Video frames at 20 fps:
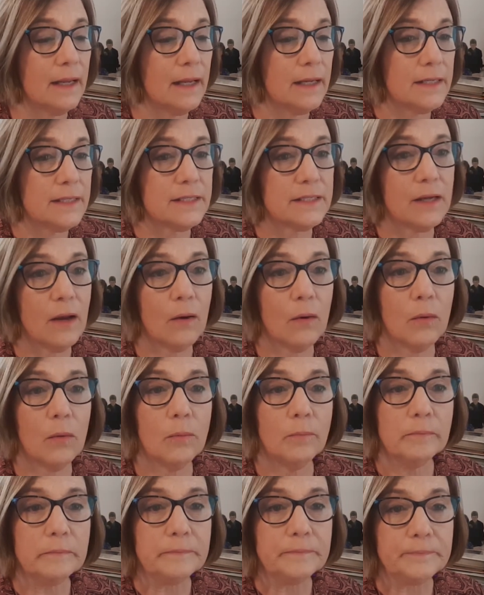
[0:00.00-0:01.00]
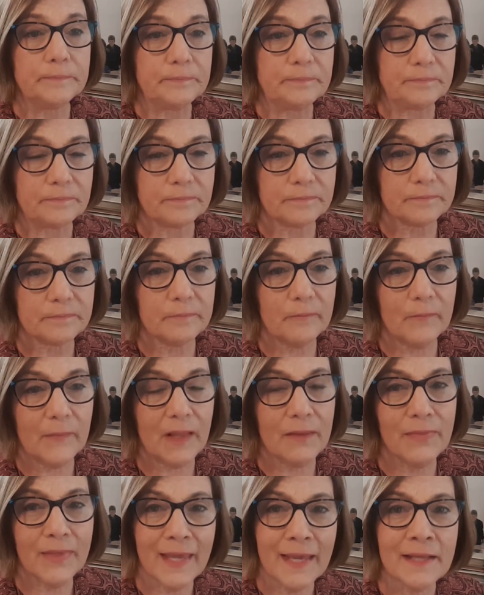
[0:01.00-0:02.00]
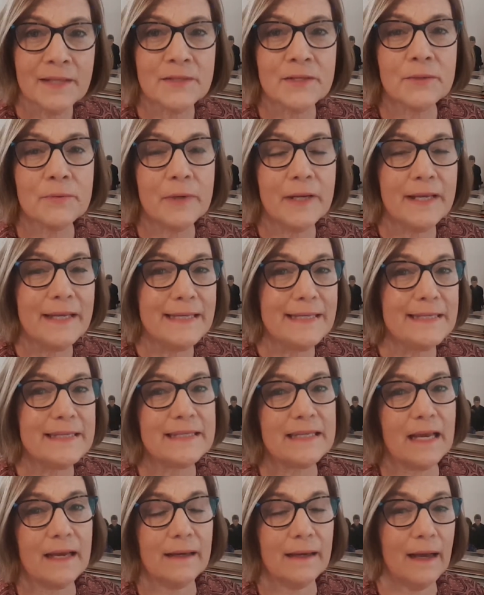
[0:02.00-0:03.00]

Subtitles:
So the answer is